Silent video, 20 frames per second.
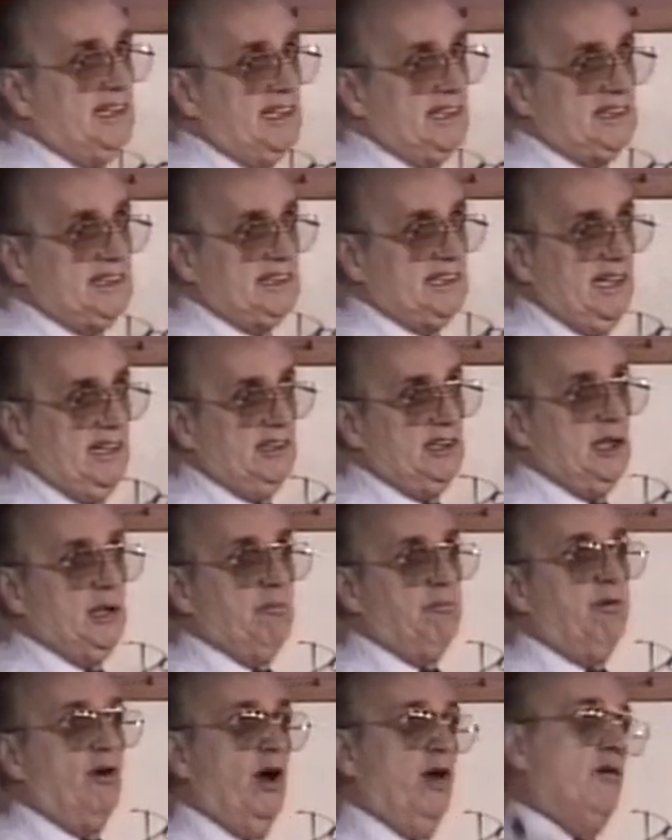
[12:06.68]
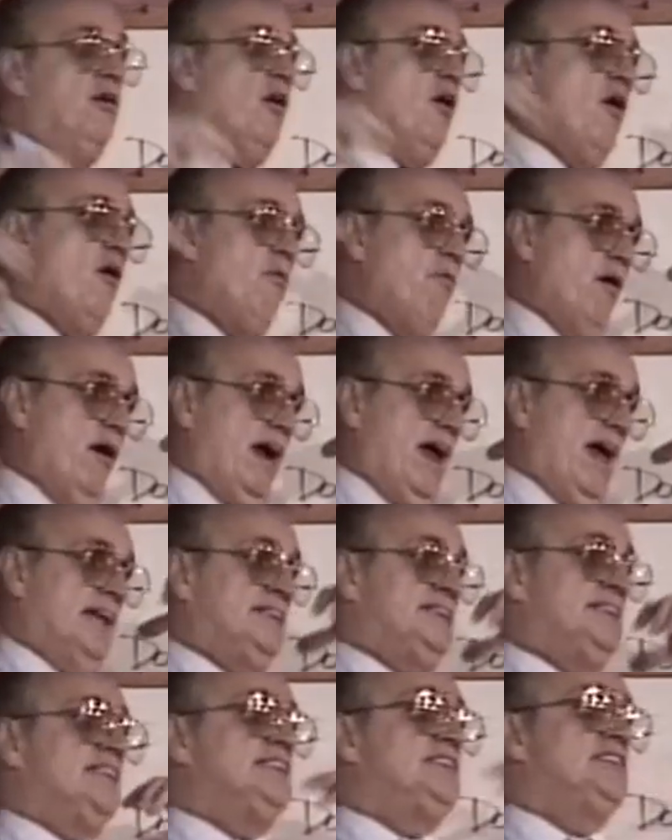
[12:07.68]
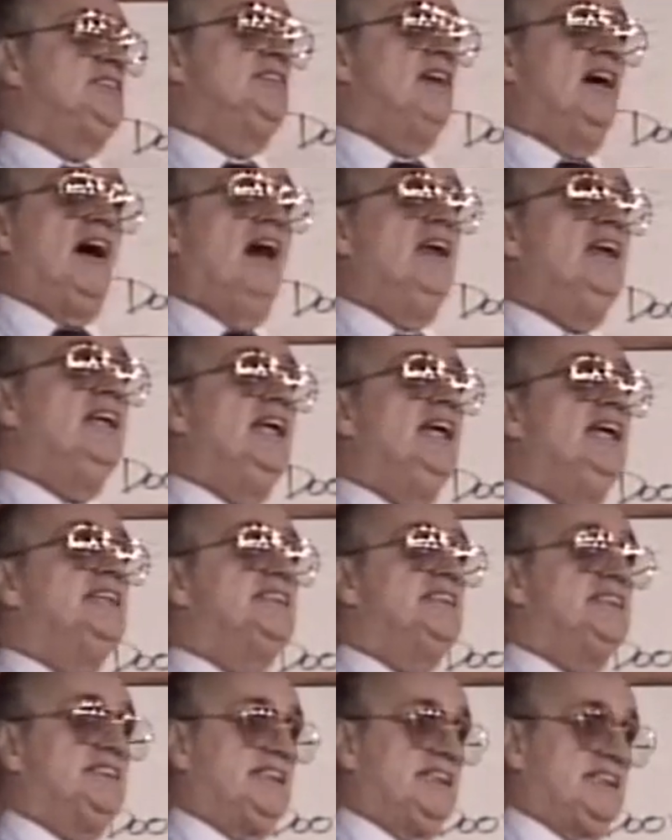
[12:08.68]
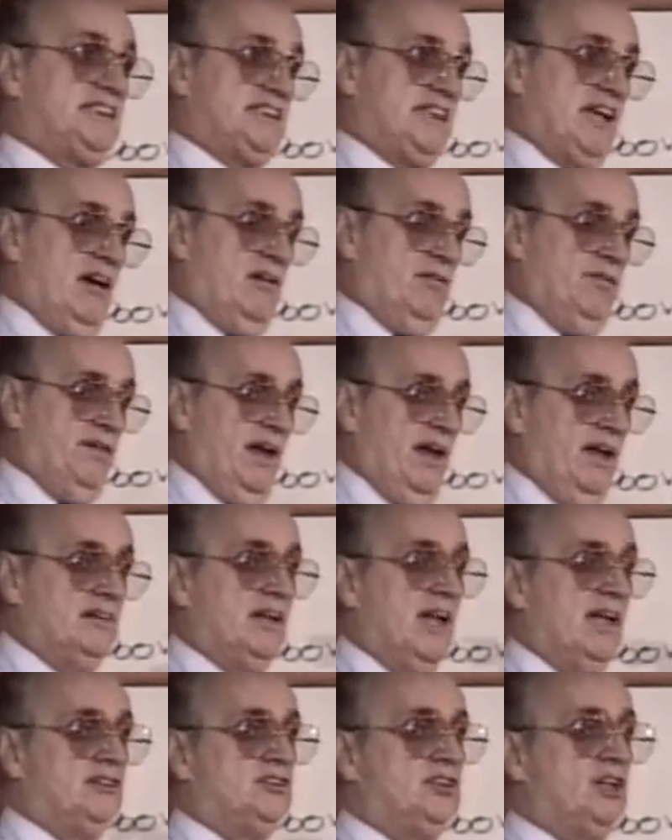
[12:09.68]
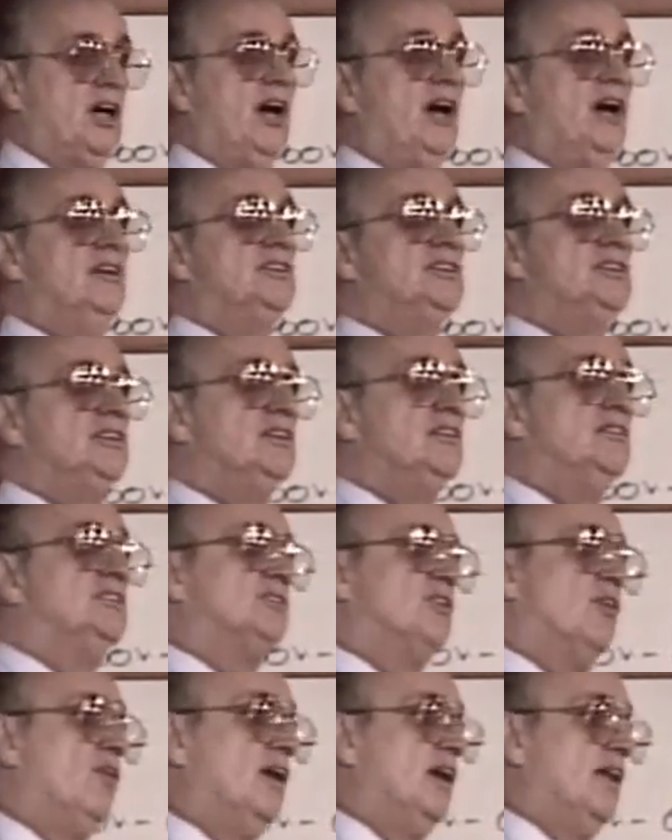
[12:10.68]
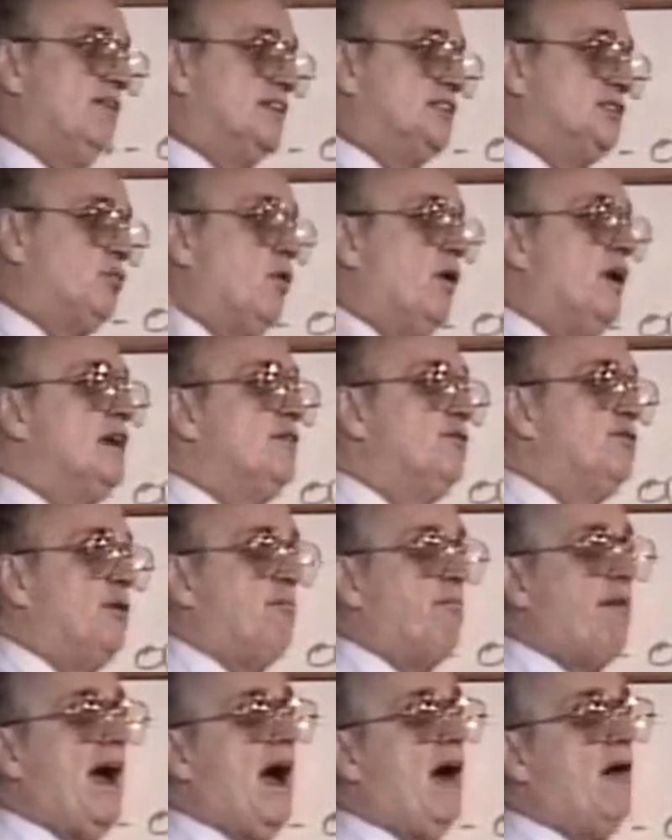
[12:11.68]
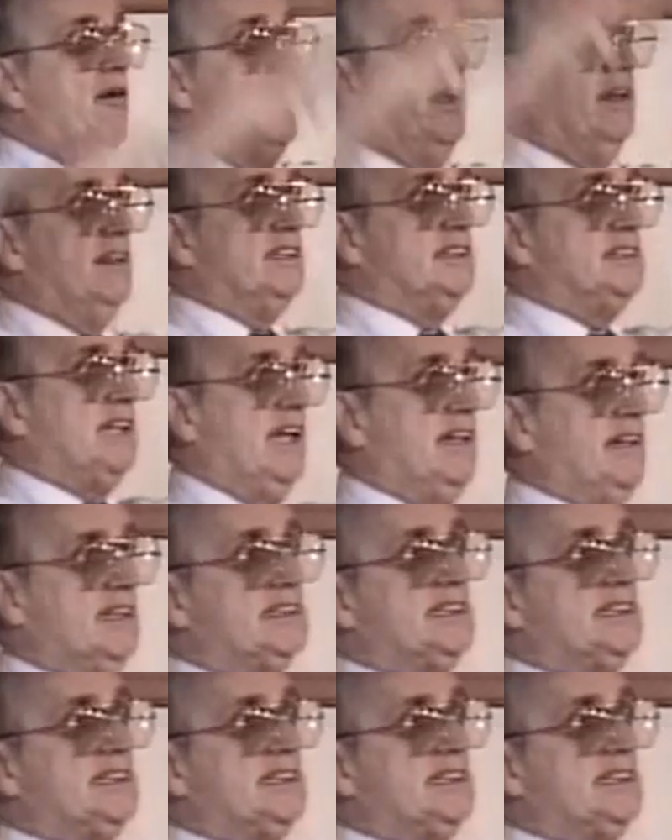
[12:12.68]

in this thing to the point where as this unleashes itself and, and turns loose all of this wonderful power in this, in